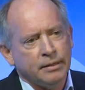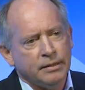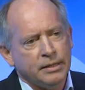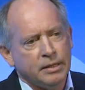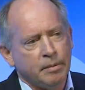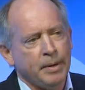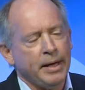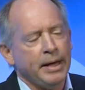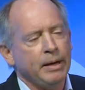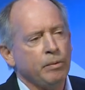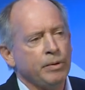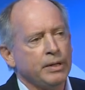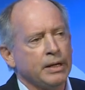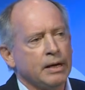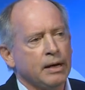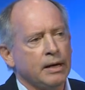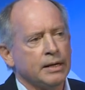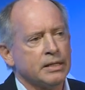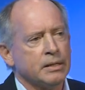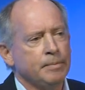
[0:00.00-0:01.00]
debate with the
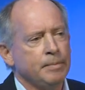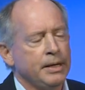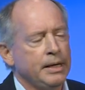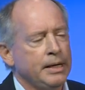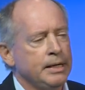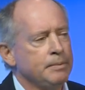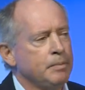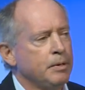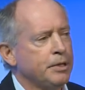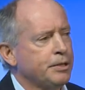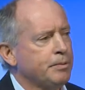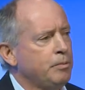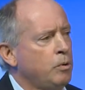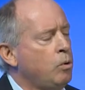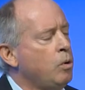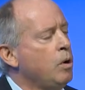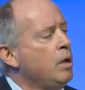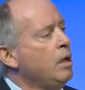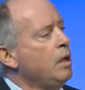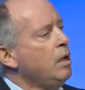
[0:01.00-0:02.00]
customer is much
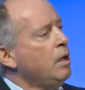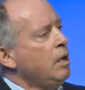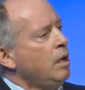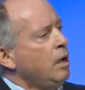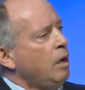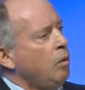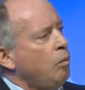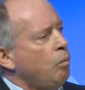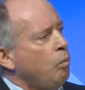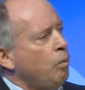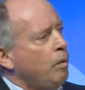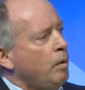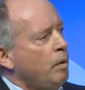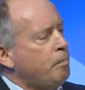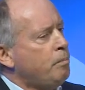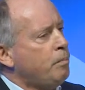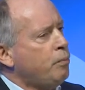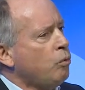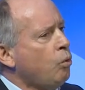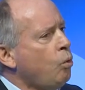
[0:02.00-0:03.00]
more a
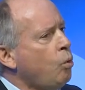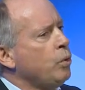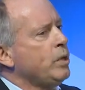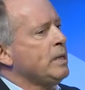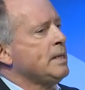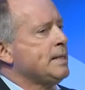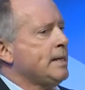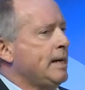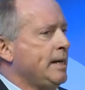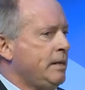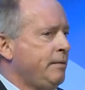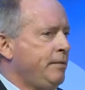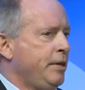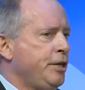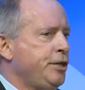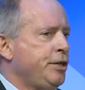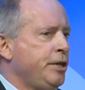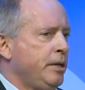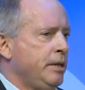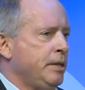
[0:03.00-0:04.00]
broader set of
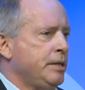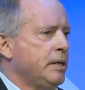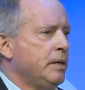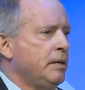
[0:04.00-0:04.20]
issues.